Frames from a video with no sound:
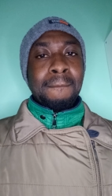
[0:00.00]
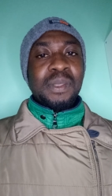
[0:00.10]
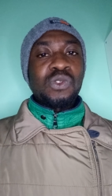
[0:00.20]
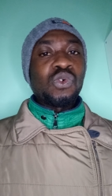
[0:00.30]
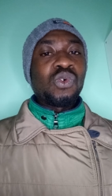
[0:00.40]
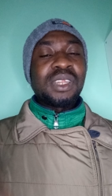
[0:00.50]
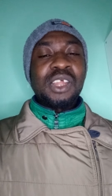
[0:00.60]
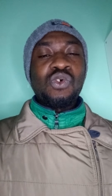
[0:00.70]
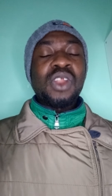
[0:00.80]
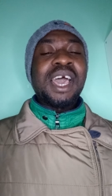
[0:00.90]
So the
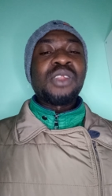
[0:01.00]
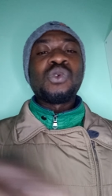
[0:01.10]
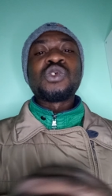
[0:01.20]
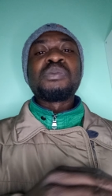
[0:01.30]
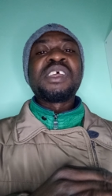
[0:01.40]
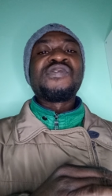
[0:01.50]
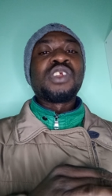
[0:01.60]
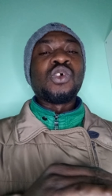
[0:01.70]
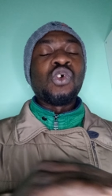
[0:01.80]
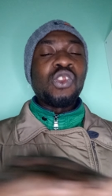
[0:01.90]
Quran was meant for
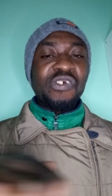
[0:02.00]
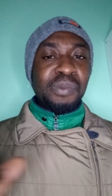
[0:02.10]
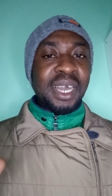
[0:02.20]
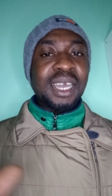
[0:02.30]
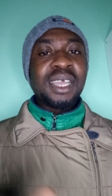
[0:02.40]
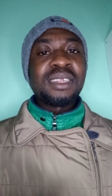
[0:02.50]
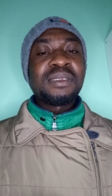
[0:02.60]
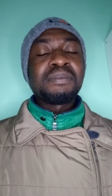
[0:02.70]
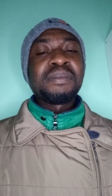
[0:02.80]
the whole of mankind.